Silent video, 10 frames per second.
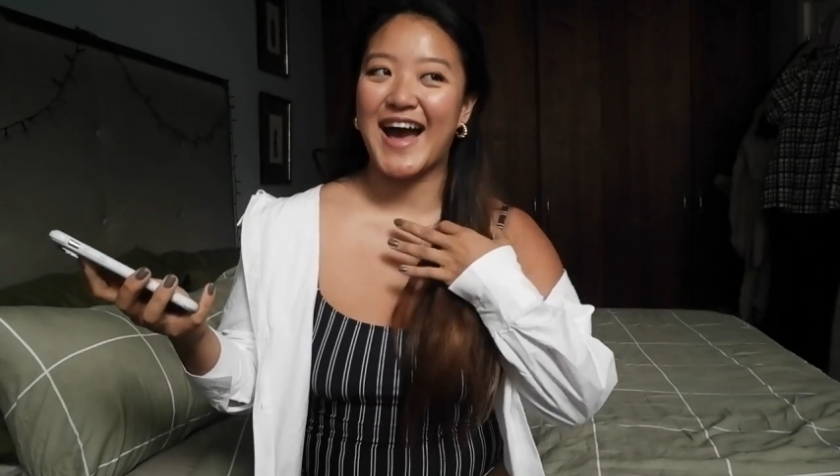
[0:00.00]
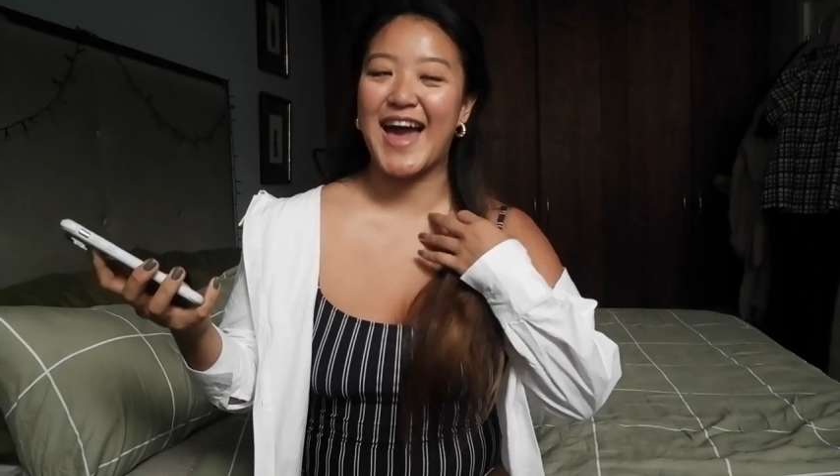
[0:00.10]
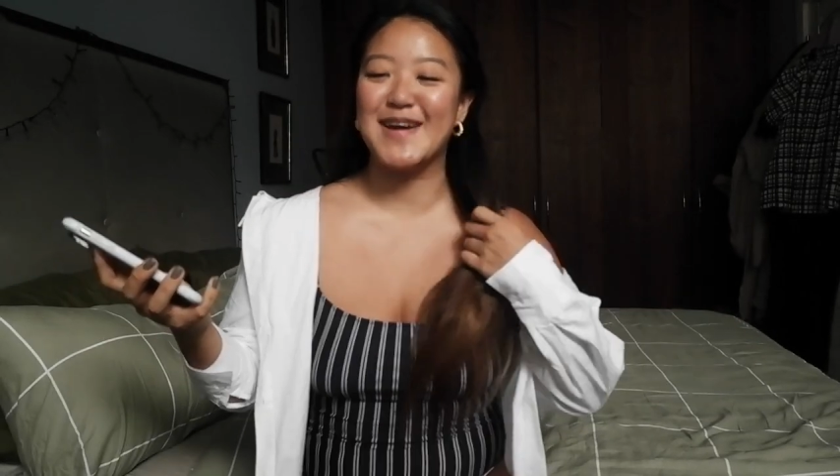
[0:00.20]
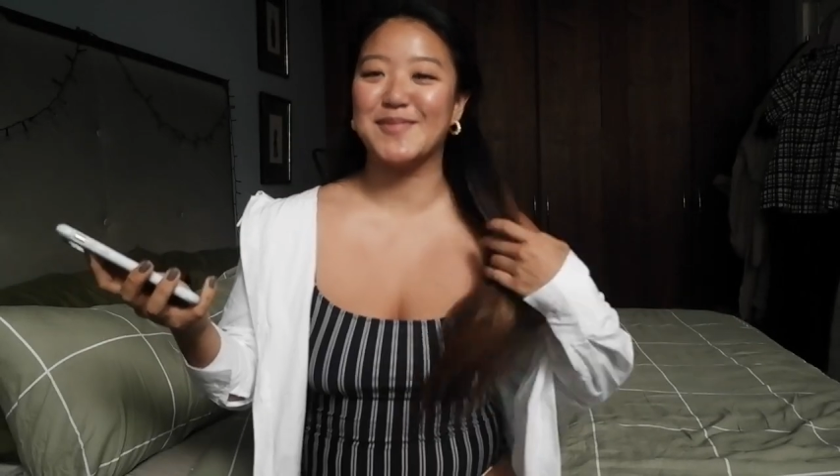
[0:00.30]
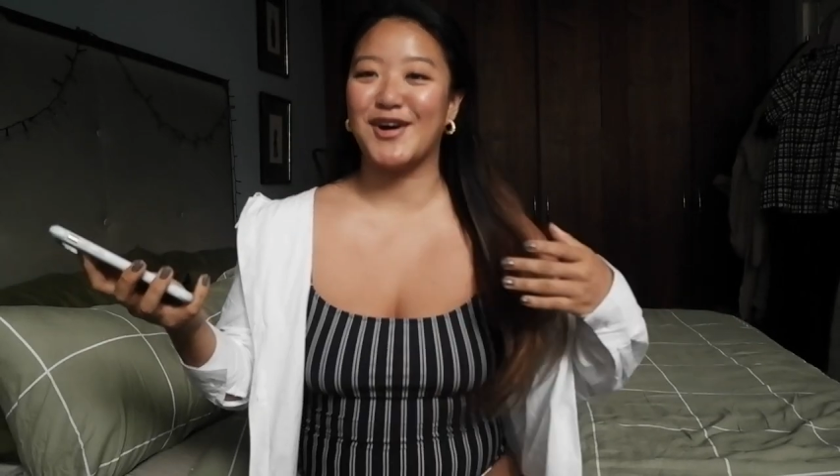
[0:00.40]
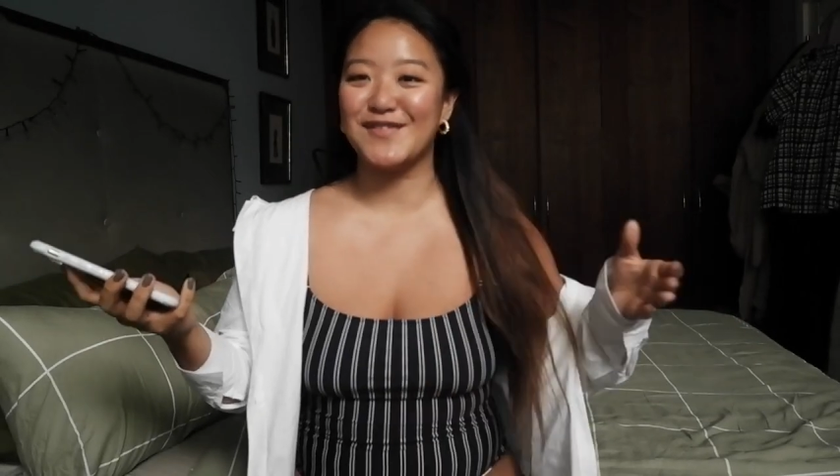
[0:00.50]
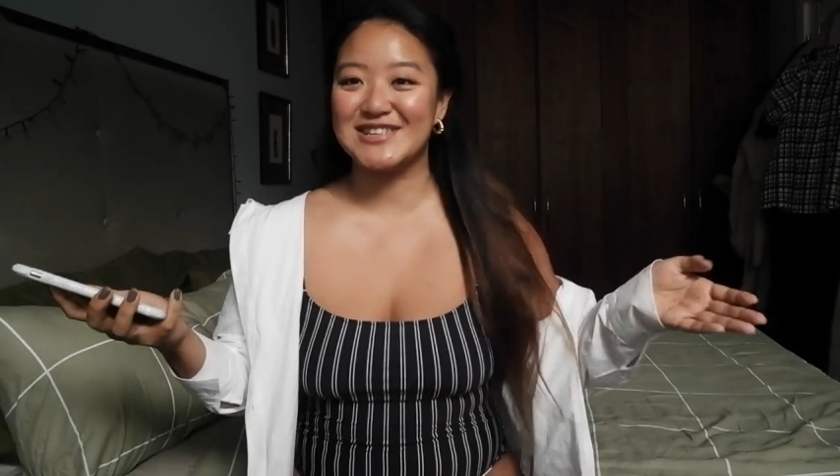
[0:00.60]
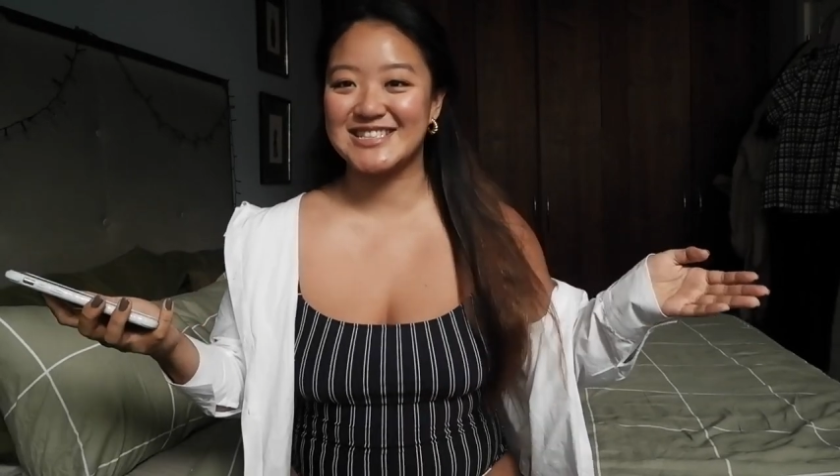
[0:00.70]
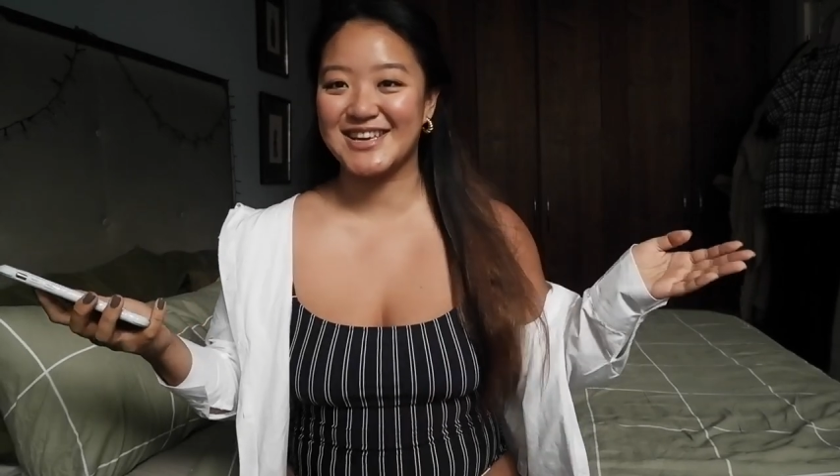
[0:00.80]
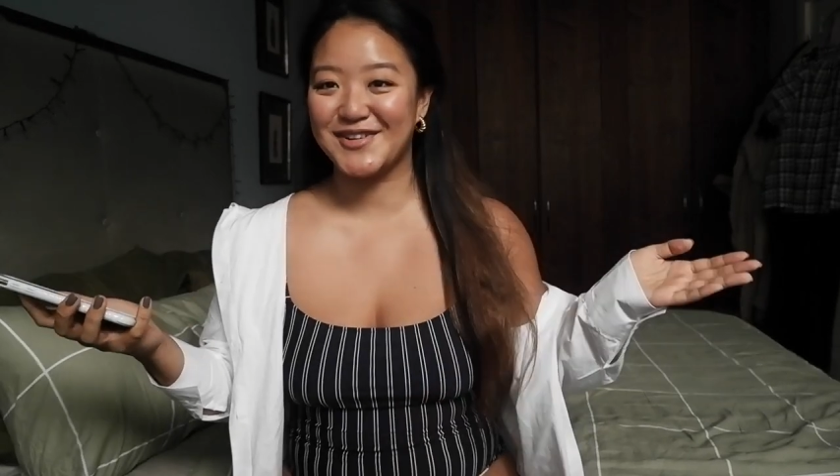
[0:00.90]
I am
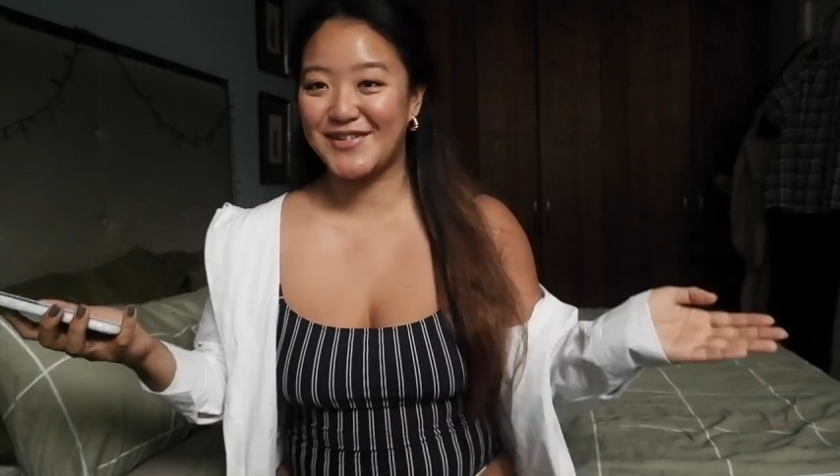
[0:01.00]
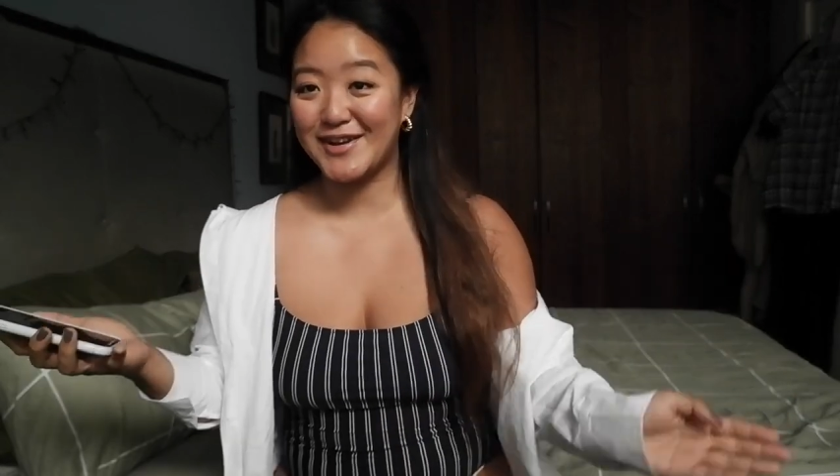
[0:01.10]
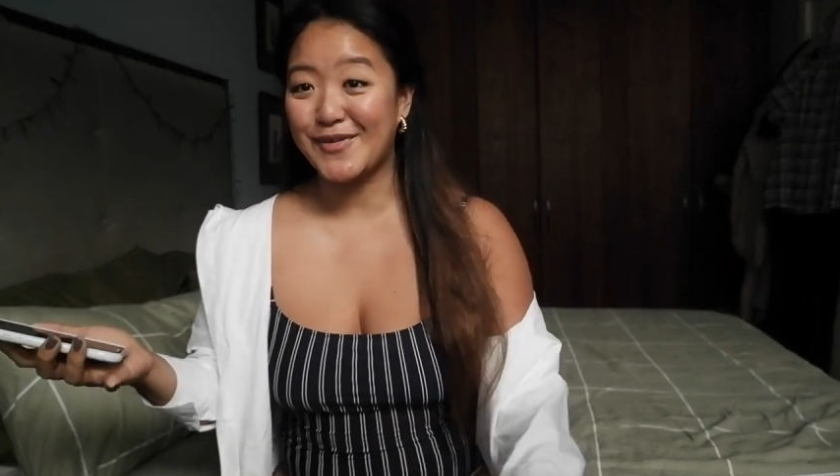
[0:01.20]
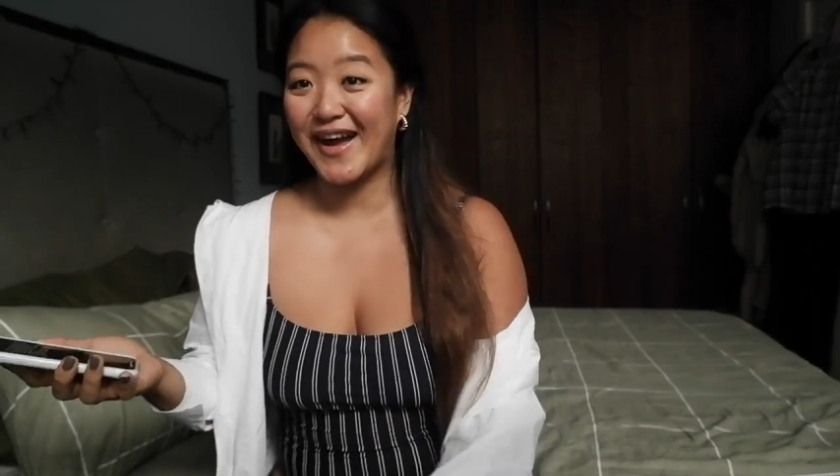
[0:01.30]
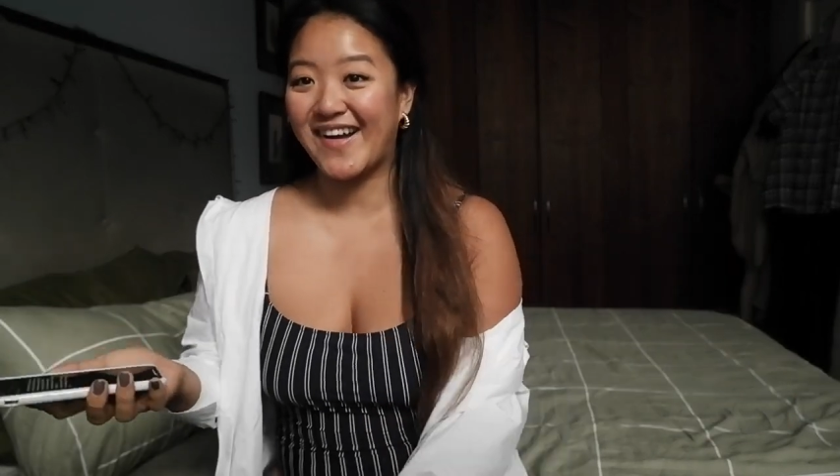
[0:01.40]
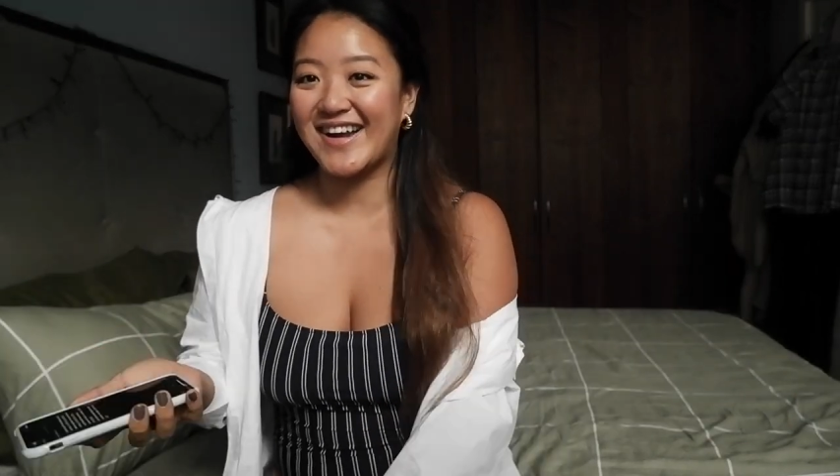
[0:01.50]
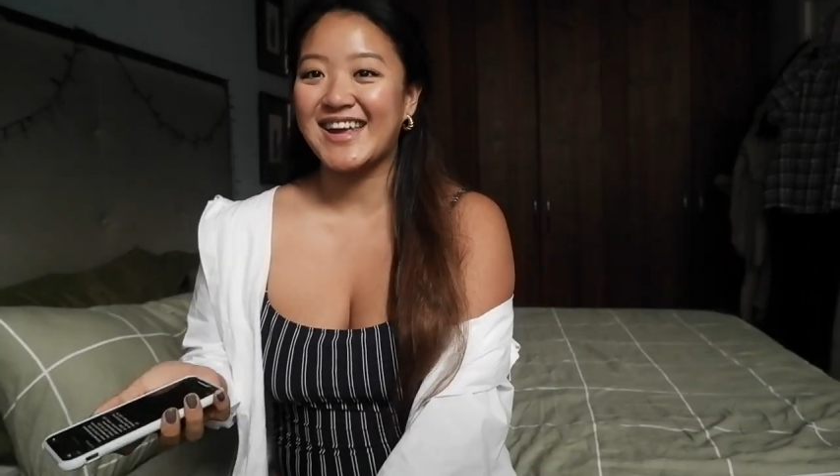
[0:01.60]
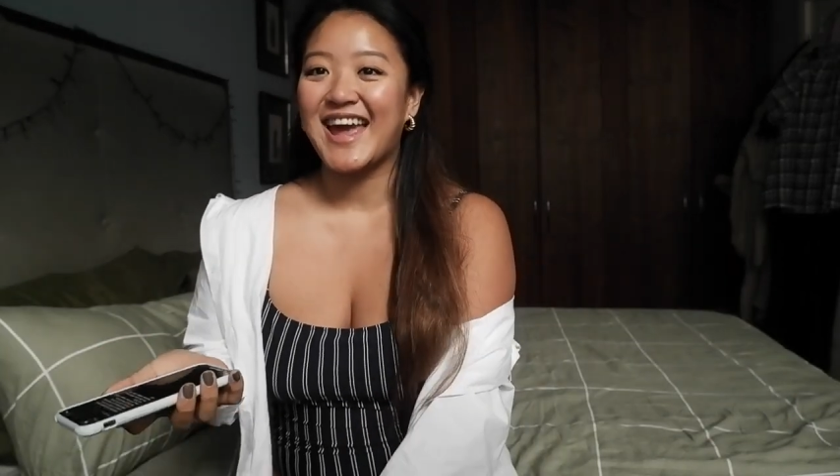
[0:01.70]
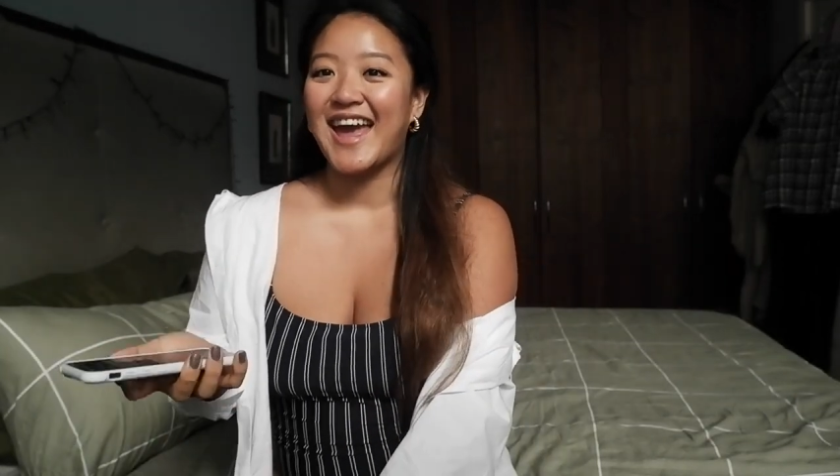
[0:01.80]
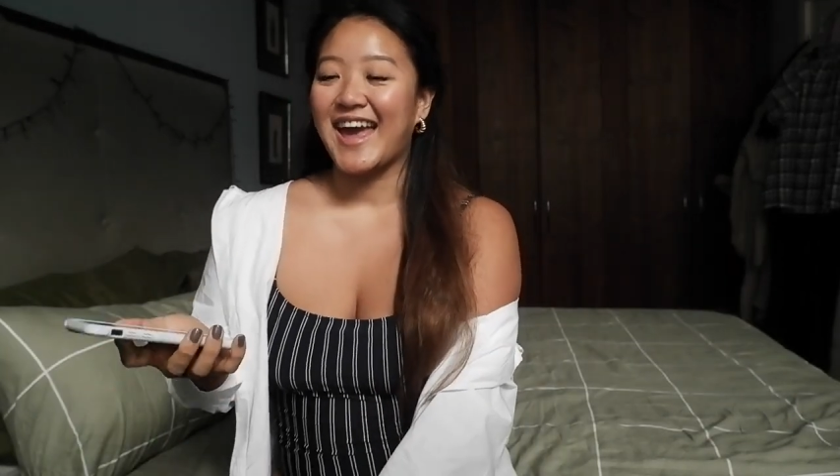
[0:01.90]
obviously already wearing,